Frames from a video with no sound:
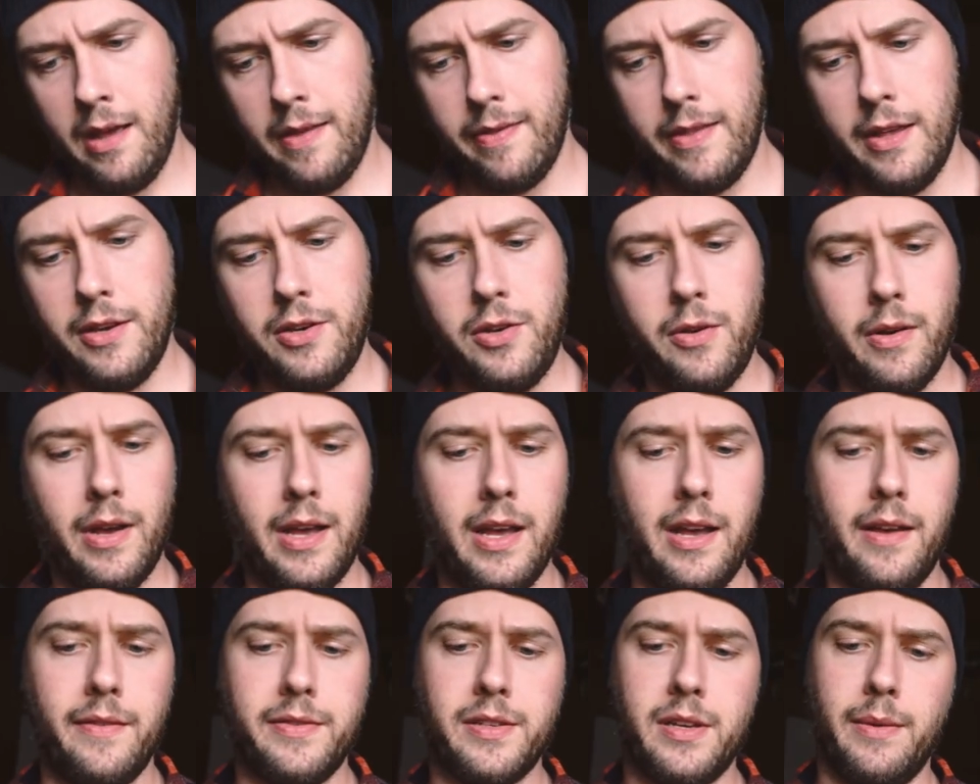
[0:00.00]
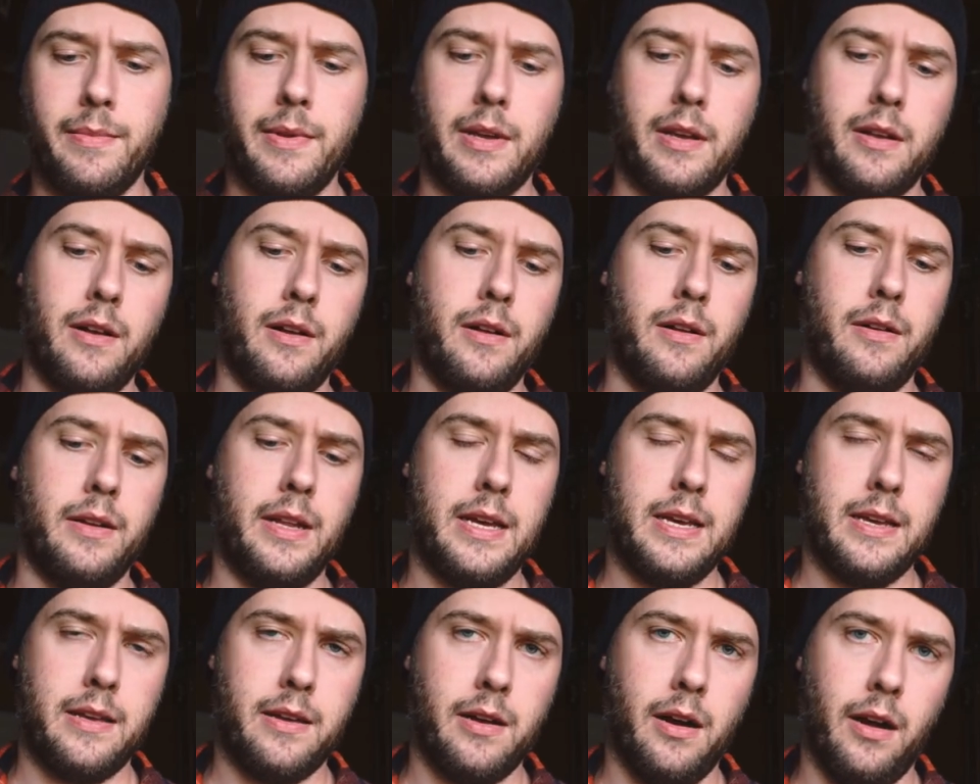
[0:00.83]
Then you have something called
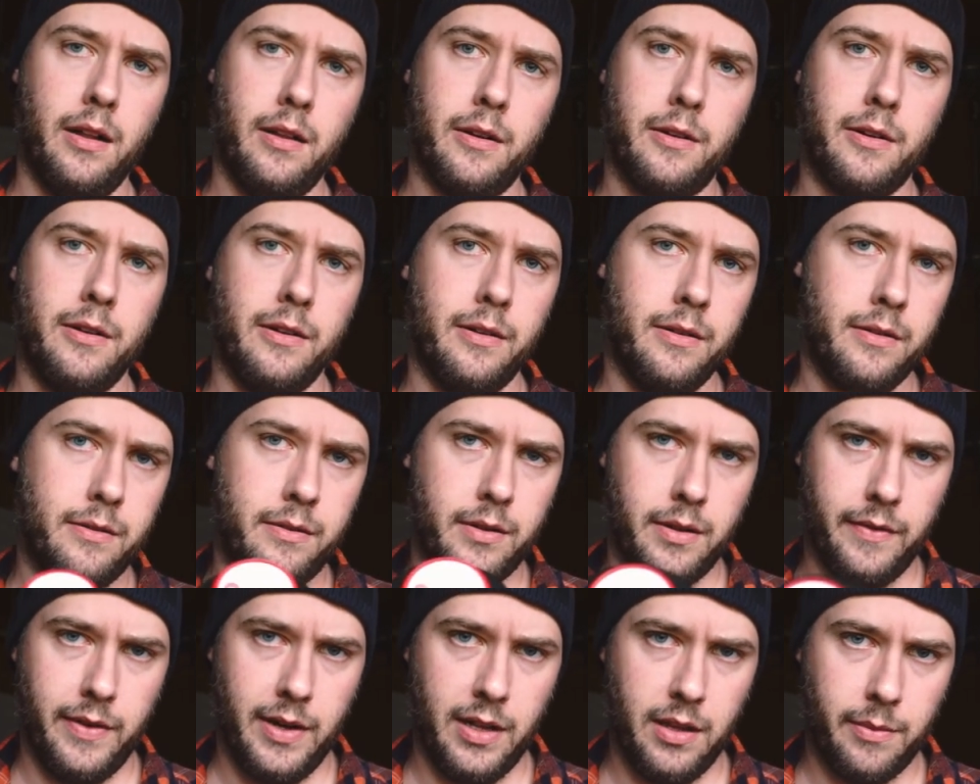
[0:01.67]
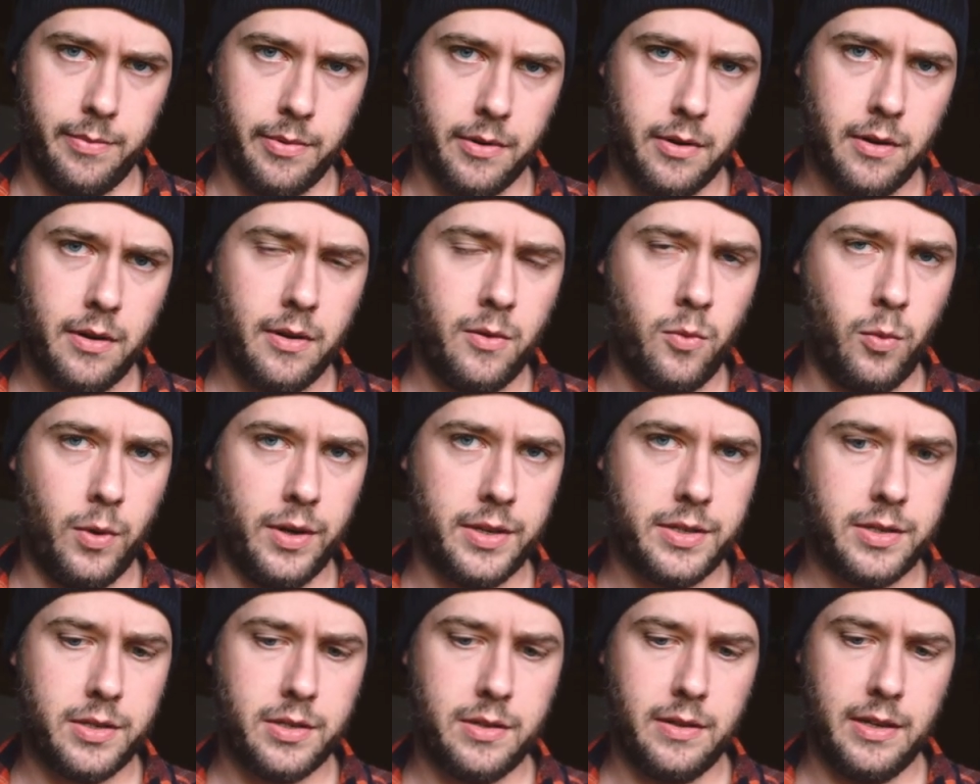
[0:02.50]
a color developer,
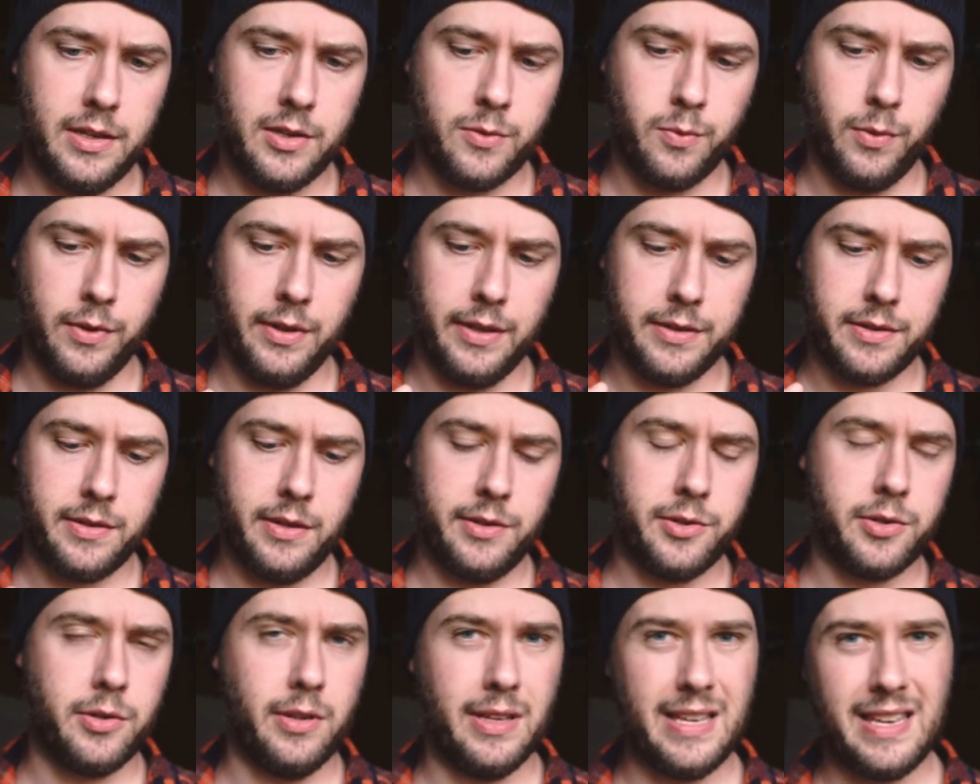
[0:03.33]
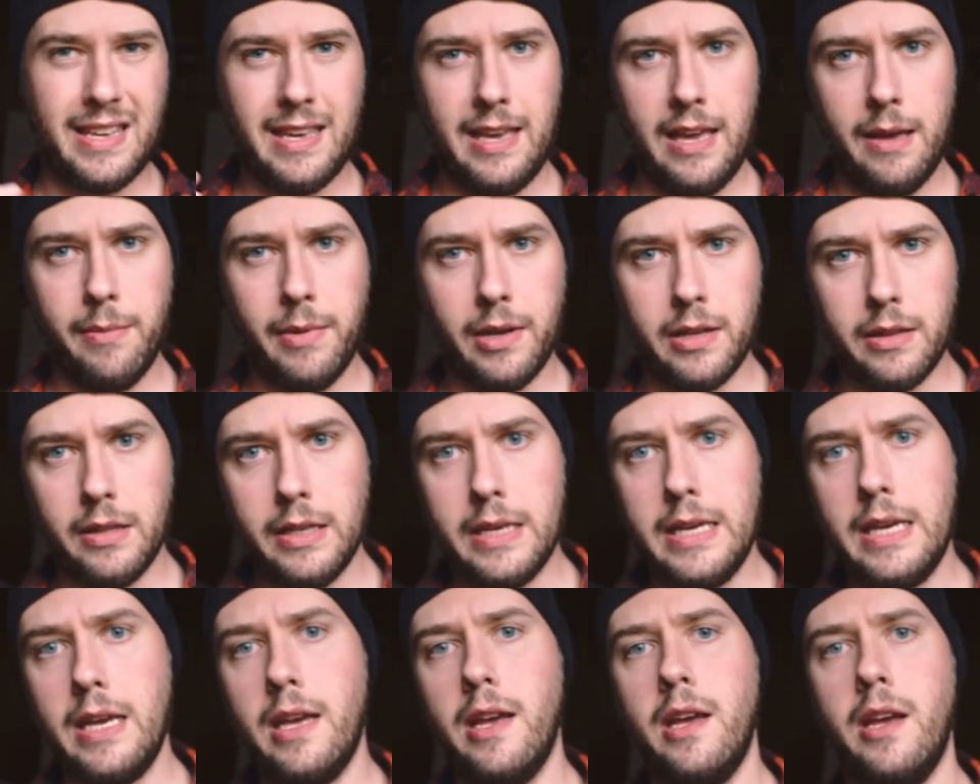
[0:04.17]
which this will essentially
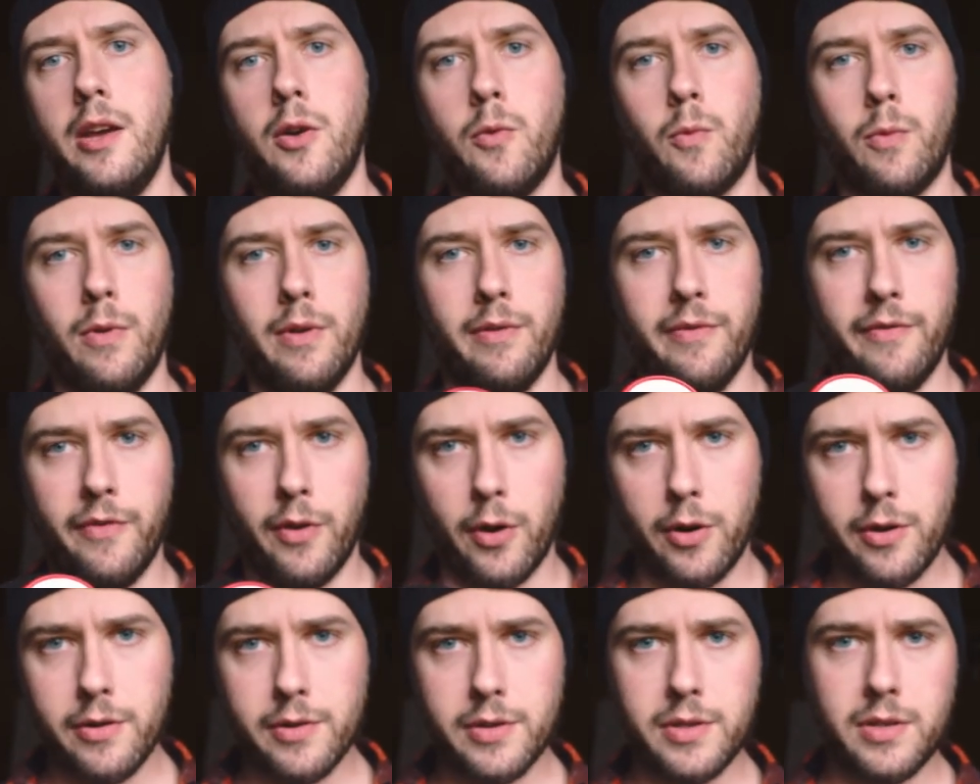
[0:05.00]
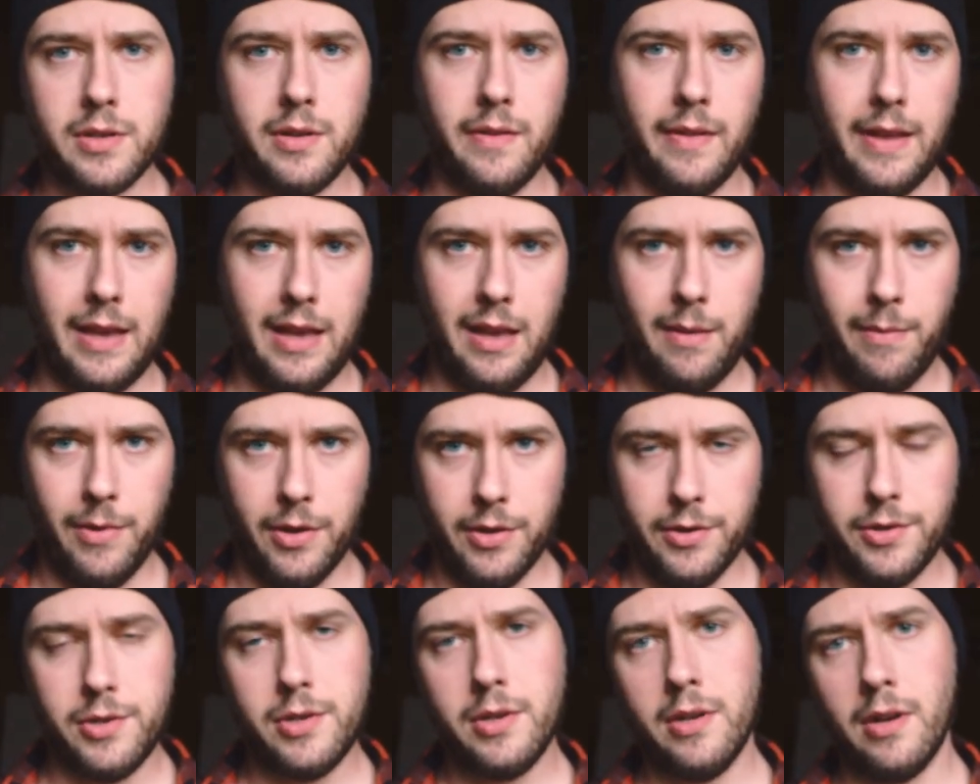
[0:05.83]
chemically reverse the
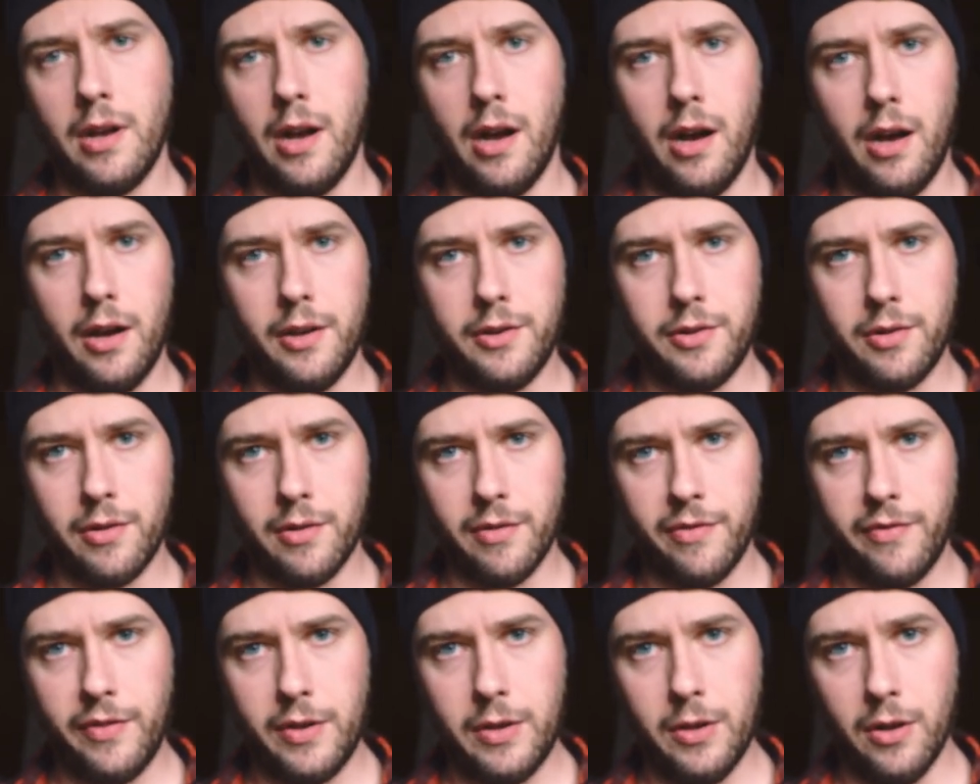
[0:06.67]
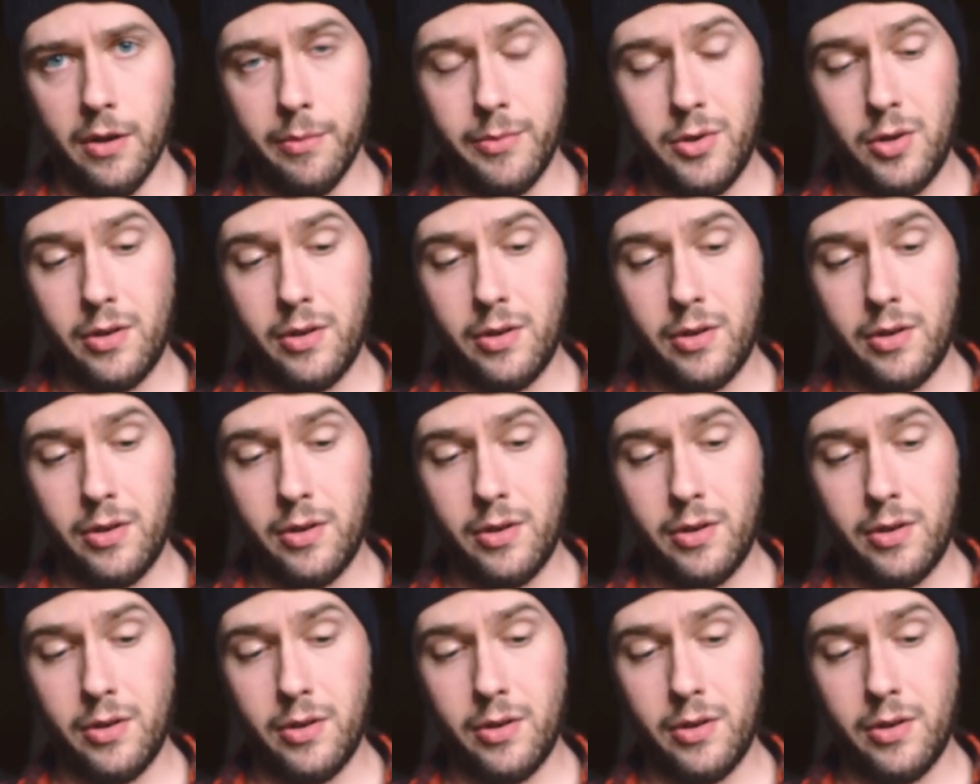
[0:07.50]
image on your film.